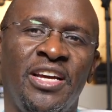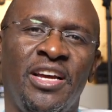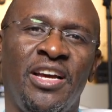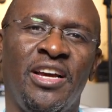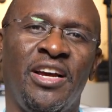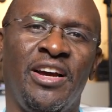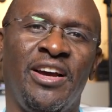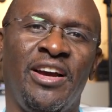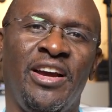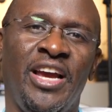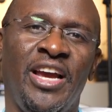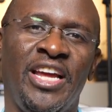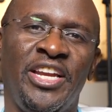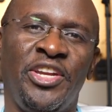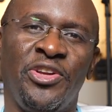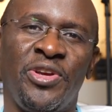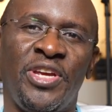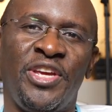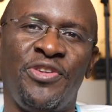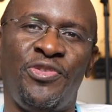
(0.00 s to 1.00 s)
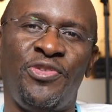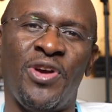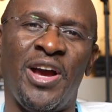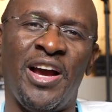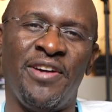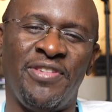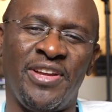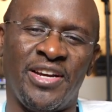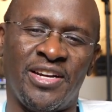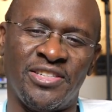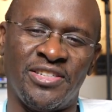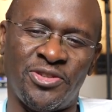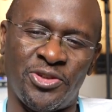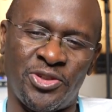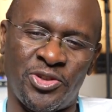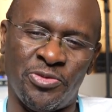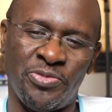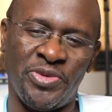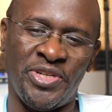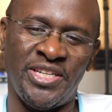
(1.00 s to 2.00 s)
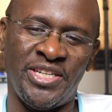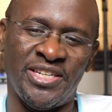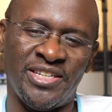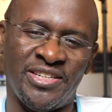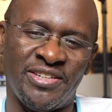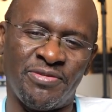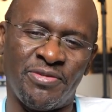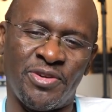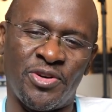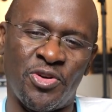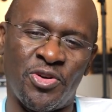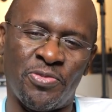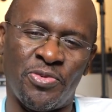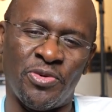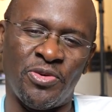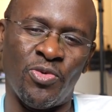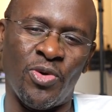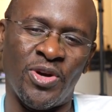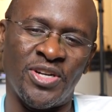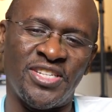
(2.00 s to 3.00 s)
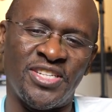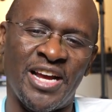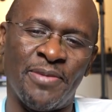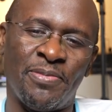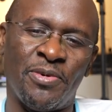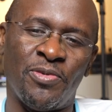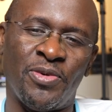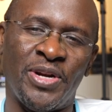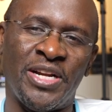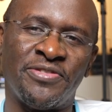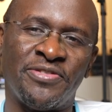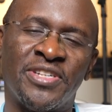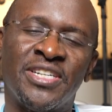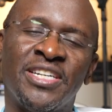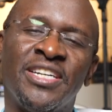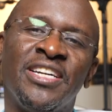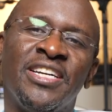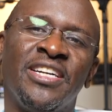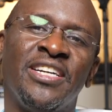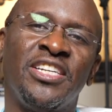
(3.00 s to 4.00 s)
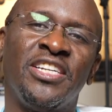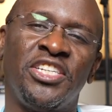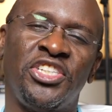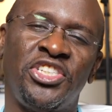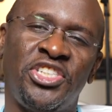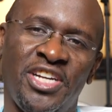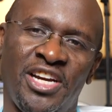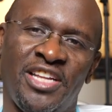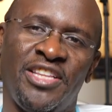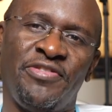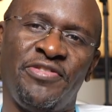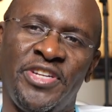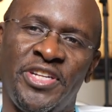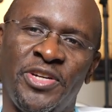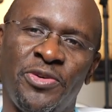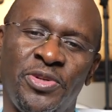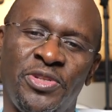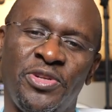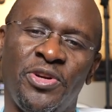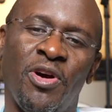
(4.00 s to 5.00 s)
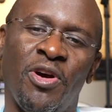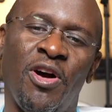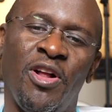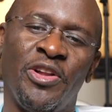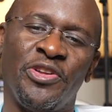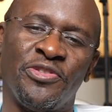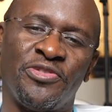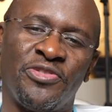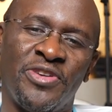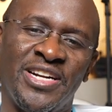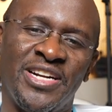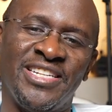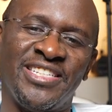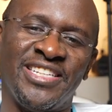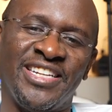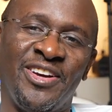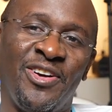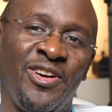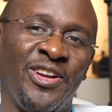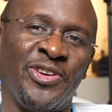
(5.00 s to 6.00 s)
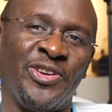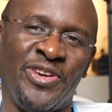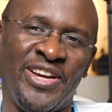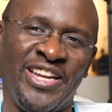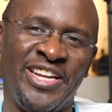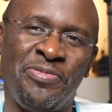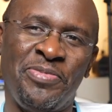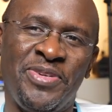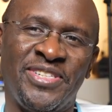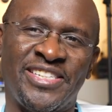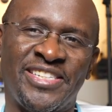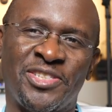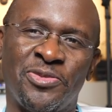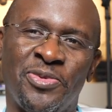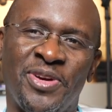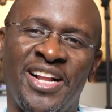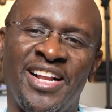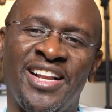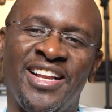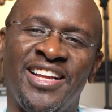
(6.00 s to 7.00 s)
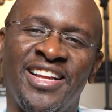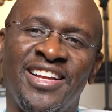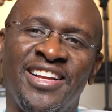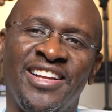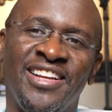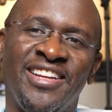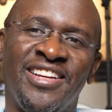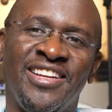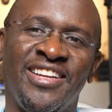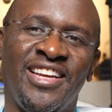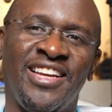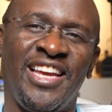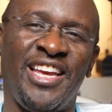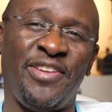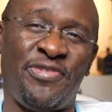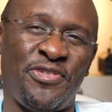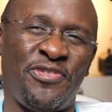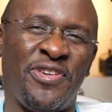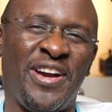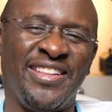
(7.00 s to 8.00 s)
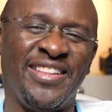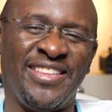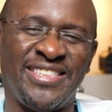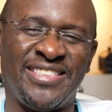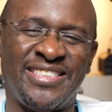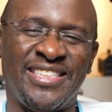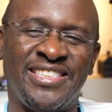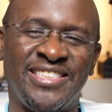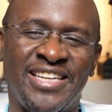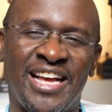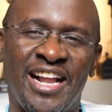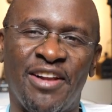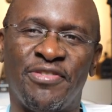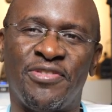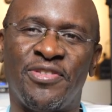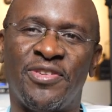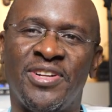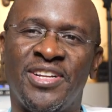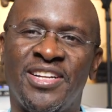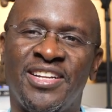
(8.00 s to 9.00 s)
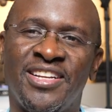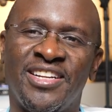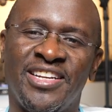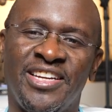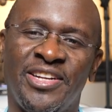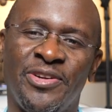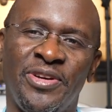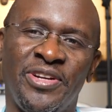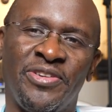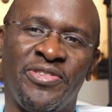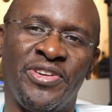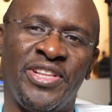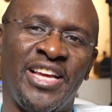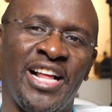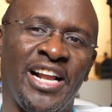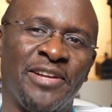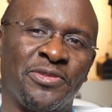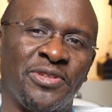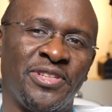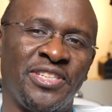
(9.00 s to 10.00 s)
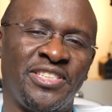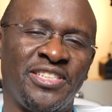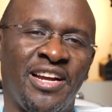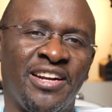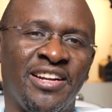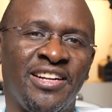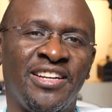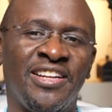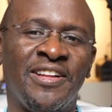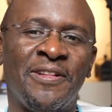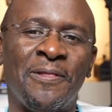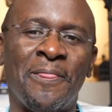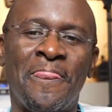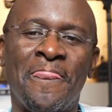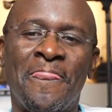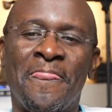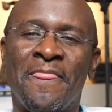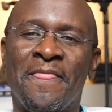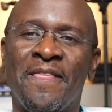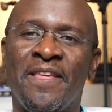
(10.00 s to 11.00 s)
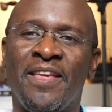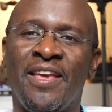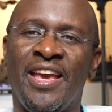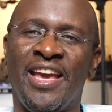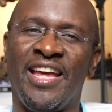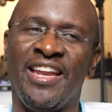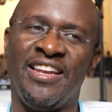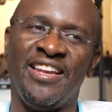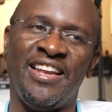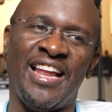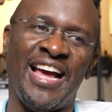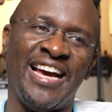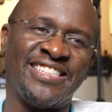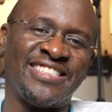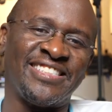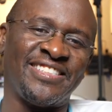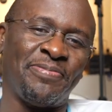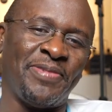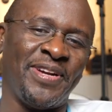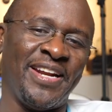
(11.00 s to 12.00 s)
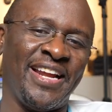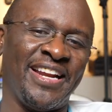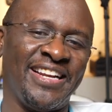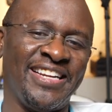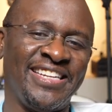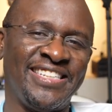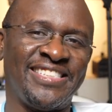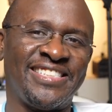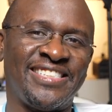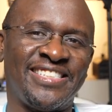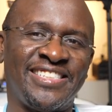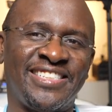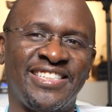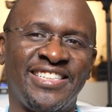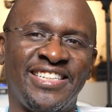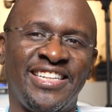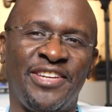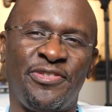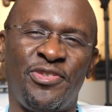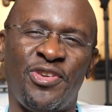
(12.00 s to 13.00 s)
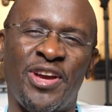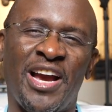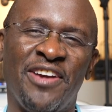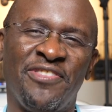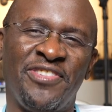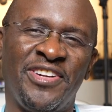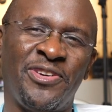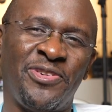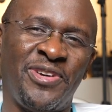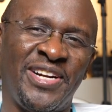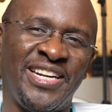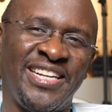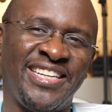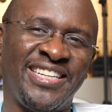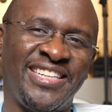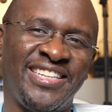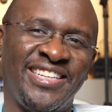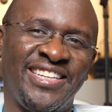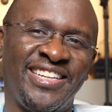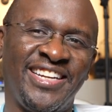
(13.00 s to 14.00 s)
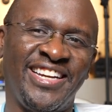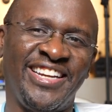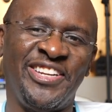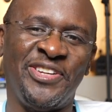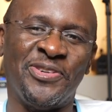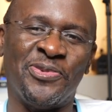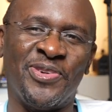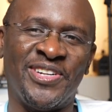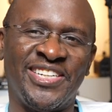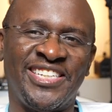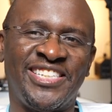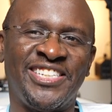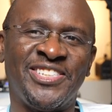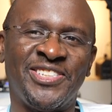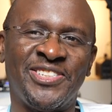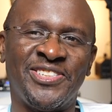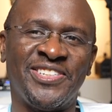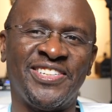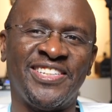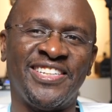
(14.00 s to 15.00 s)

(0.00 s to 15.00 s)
If you have like a social media group on WhatsApp or whatever, share the video with all your friends and all your enemies as well. If you find these things helpful, you know, it really helps with the channel. And last but not least, if you haven't already and you want to,